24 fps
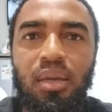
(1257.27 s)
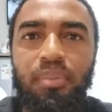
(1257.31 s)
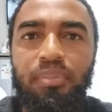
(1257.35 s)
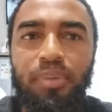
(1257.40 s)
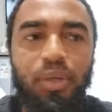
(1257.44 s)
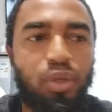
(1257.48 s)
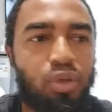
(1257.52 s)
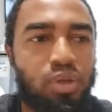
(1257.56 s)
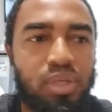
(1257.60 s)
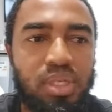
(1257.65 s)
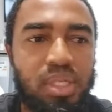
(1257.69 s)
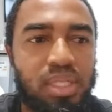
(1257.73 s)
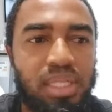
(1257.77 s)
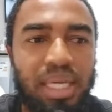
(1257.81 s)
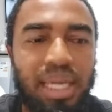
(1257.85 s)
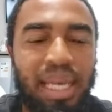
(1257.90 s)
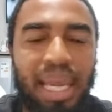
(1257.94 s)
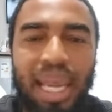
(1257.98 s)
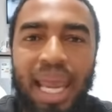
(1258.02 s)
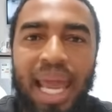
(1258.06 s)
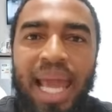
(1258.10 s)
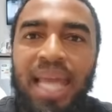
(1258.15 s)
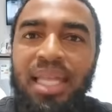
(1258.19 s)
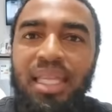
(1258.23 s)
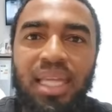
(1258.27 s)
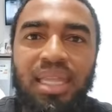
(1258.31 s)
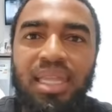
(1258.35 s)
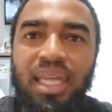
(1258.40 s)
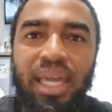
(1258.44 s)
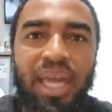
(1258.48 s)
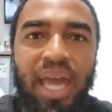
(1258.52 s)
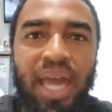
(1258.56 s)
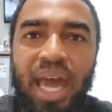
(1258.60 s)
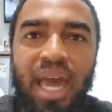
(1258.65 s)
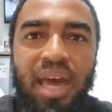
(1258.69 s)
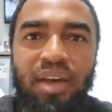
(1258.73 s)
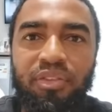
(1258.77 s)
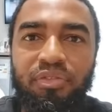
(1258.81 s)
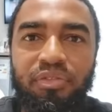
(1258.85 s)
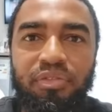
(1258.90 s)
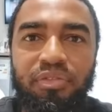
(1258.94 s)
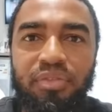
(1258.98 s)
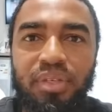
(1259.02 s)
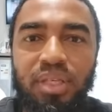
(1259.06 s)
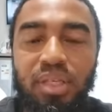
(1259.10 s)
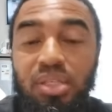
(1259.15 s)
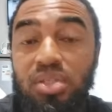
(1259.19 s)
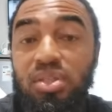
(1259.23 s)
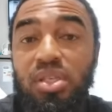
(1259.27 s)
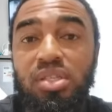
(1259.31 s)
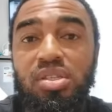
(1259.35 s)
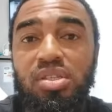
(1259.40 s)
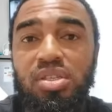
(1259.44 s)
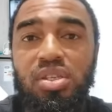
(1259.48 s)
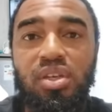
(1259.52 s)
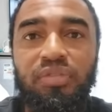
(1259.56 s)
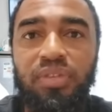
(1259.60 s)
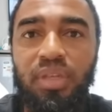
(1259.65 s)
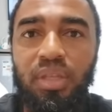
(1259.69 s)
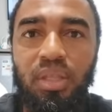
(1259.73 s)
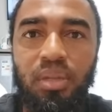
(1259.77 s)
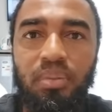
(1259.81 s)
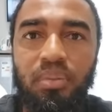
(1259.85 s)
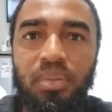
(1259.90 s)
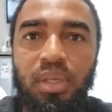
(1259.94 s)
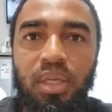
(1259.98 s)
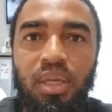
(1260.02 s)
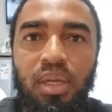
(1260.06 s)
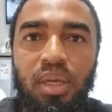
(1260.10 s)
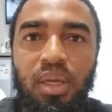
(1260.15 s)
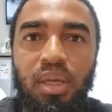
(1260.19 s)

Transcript: because the land that they have is not serving them.